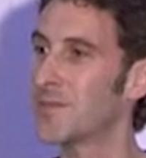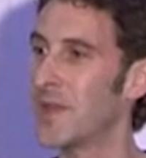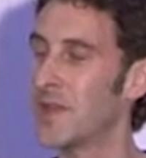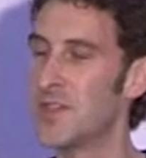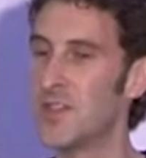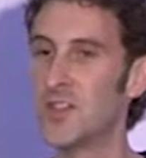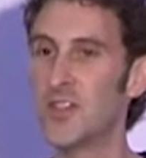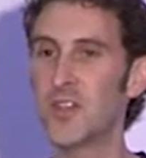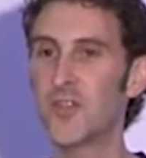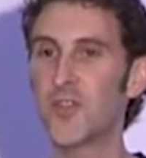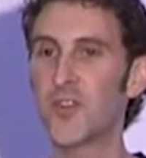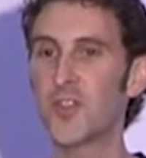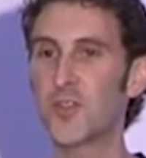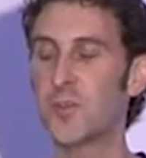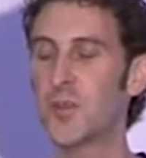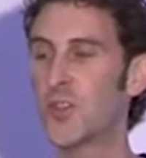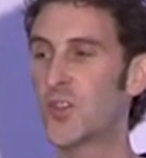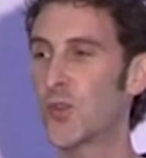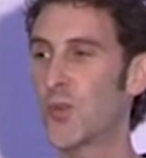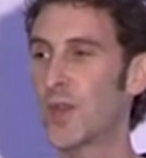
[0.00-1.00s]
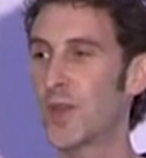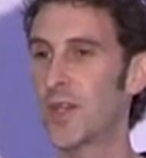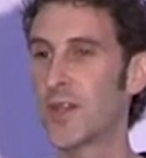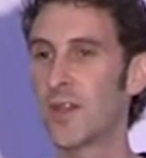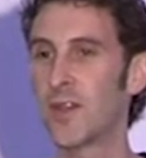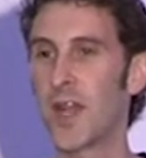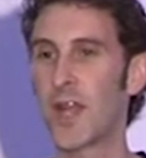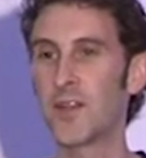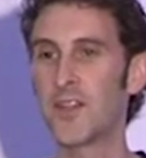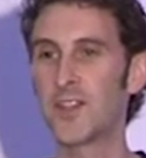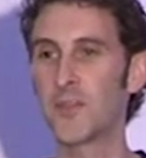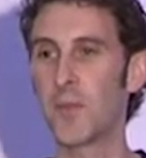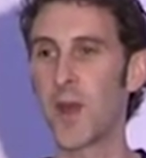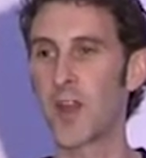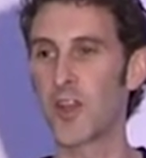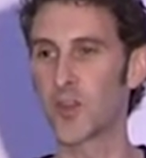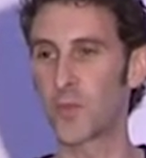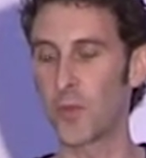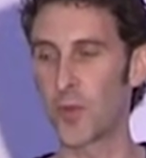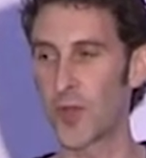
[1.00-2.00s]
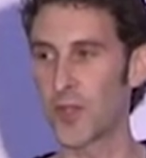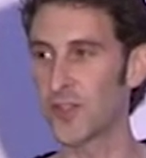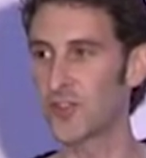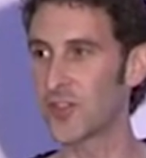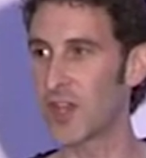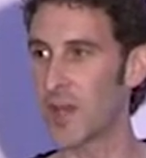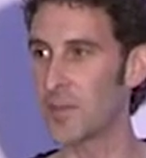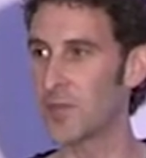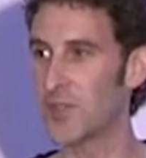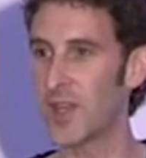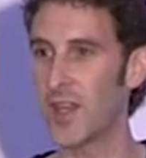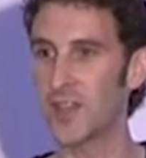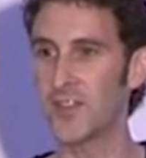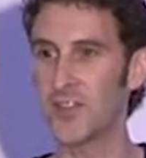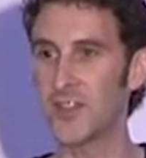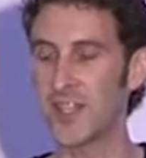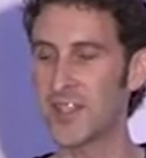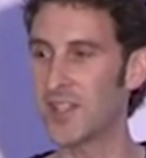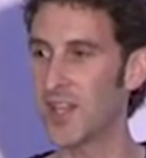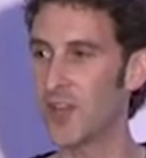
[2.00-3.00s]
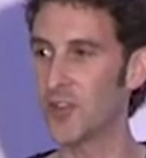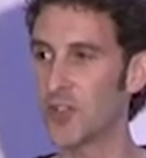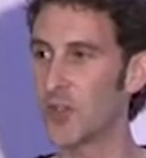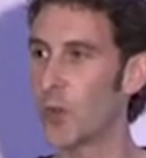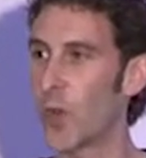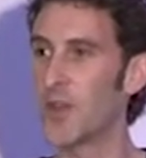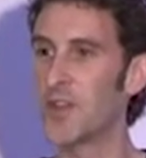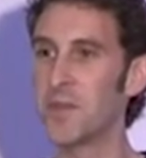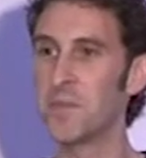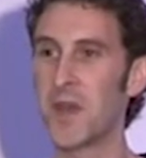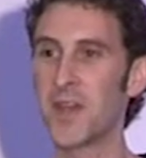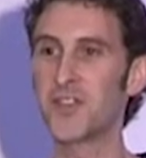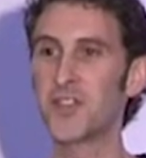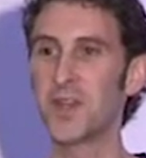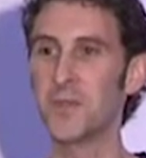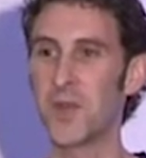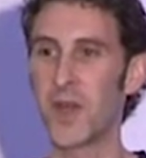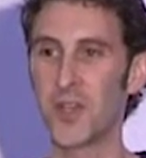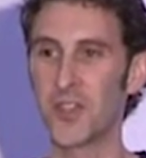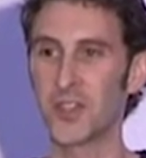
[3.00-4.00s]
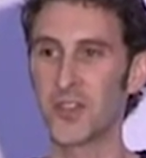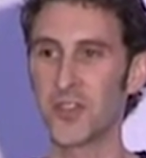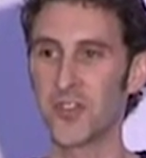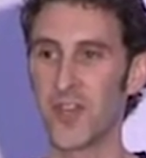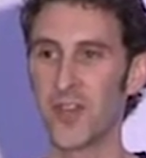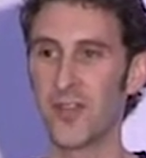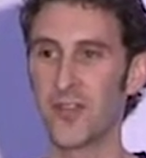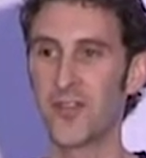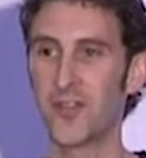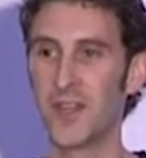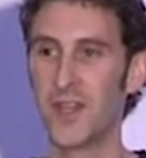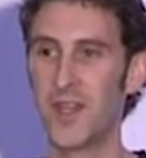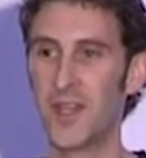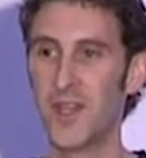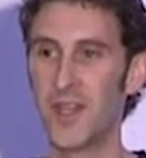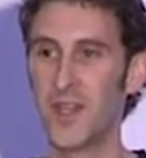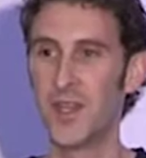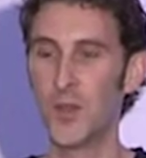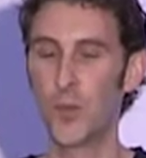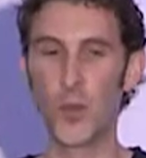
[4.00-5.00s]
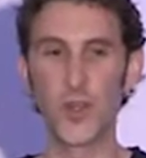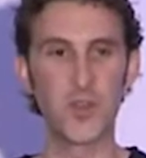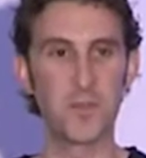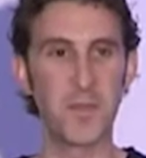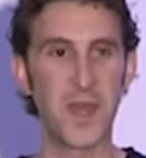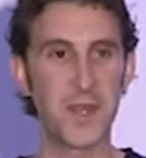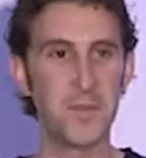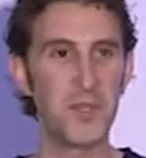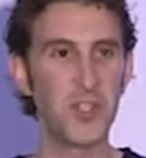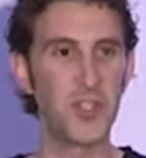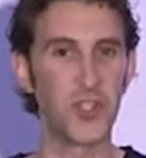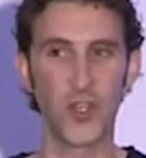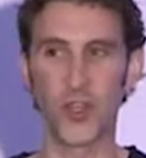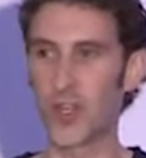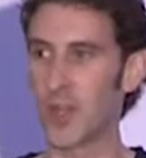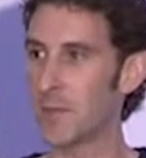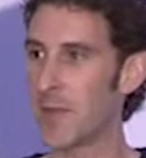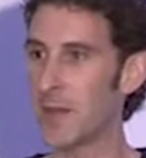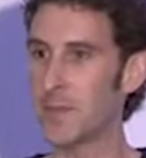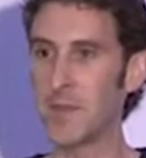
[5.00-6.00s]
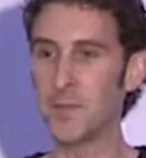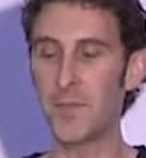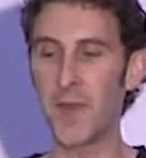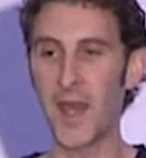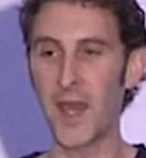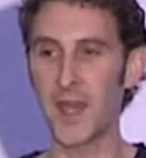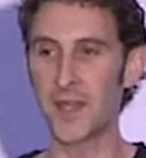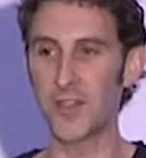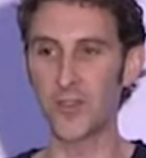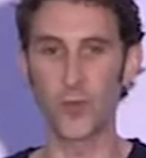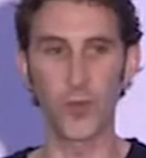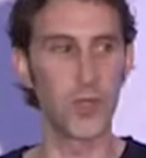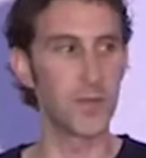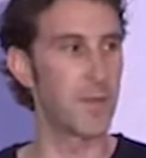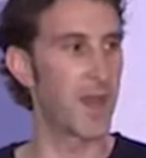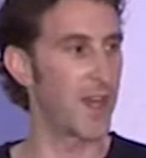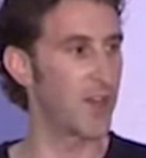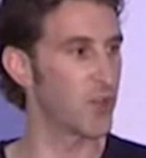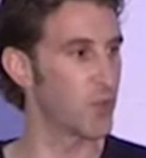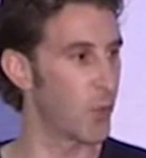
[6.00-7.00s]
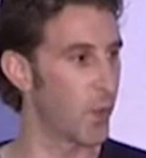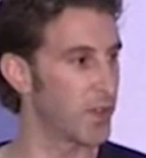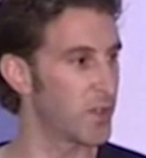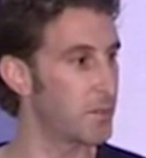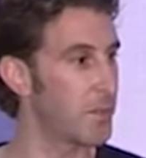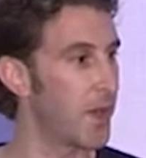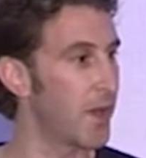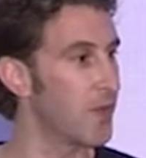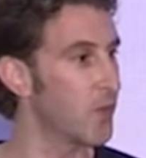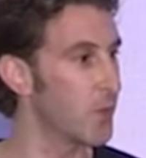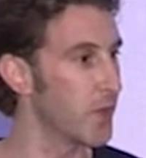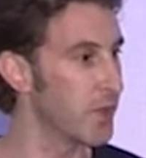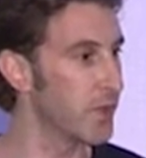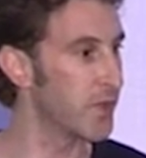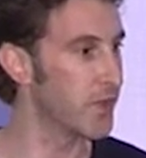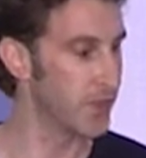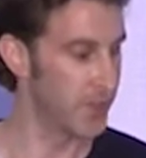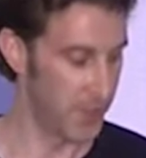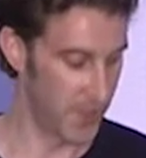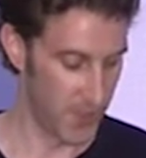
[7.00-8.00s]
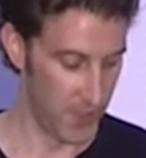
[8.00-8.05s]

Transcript: And the difference between a lot of these Myers-Briggs type tests is they tell you one dimension about yourself, which may be good or may be bad. It really matters what it's paired with.